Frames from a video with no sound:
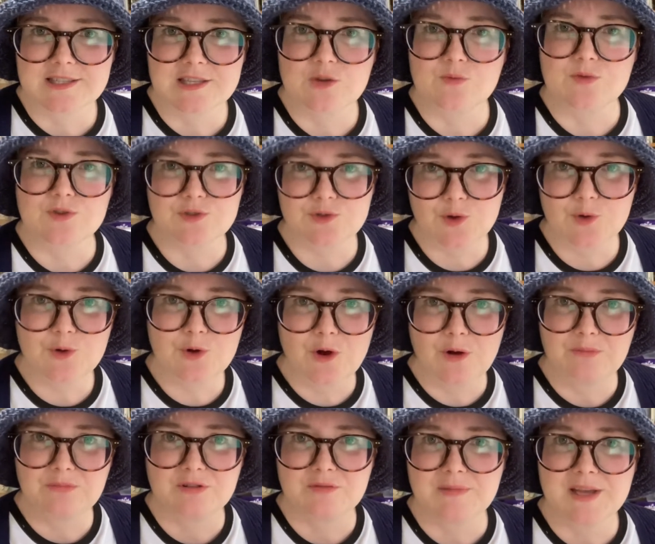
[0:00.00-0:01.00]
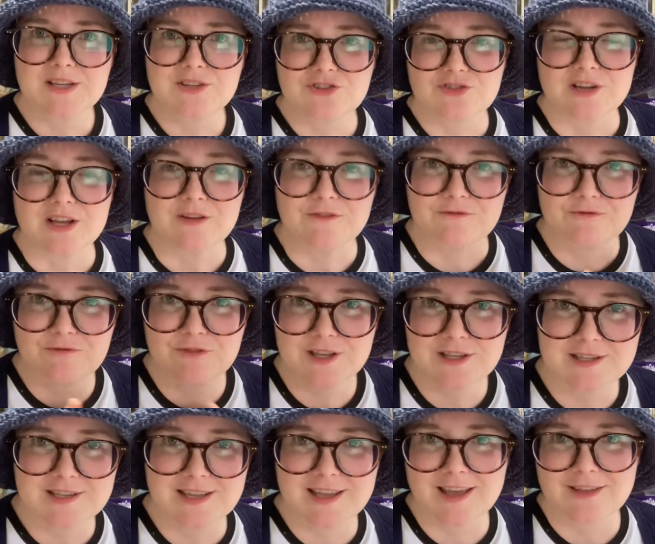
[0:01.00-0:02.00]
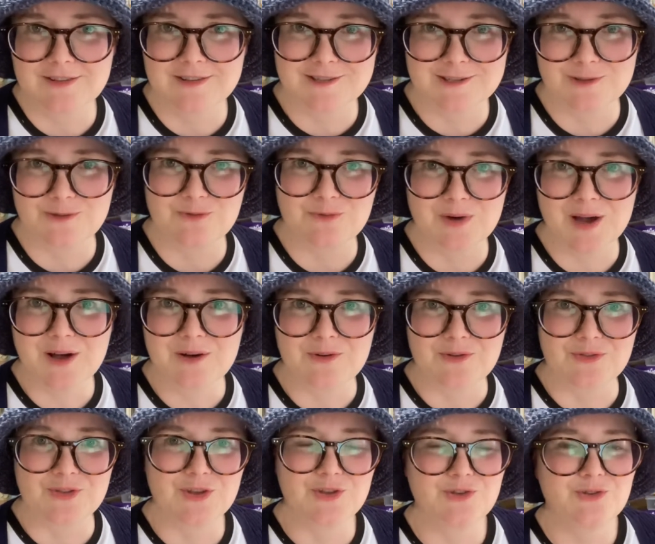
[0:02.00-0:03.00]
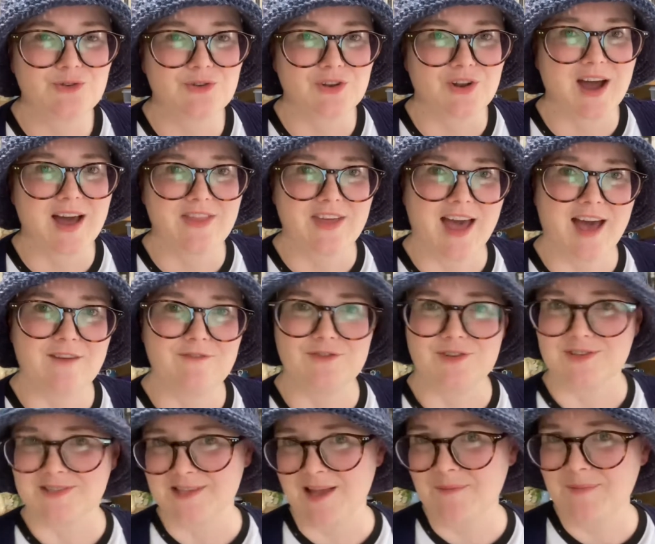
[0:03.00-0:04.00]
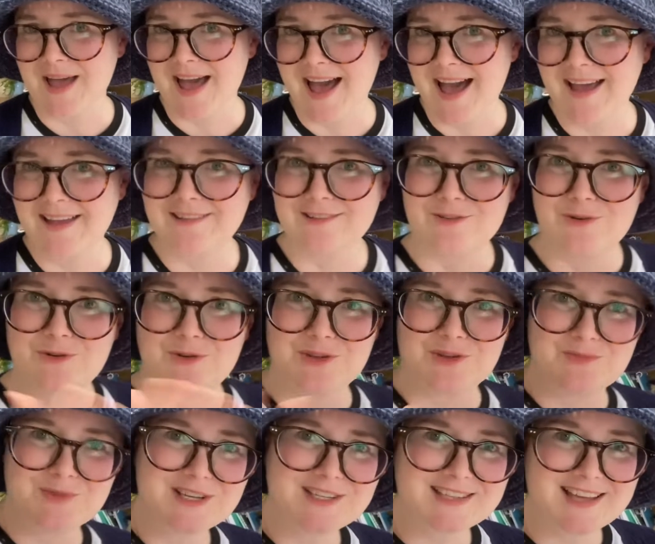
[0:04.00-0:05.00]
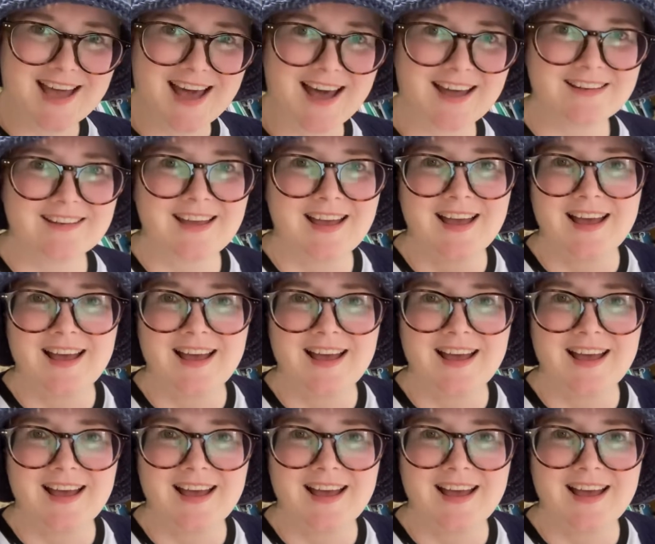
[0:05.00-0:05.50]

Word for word: that were so complementary and fit together so well that you could either have your summer hat or your winter hat.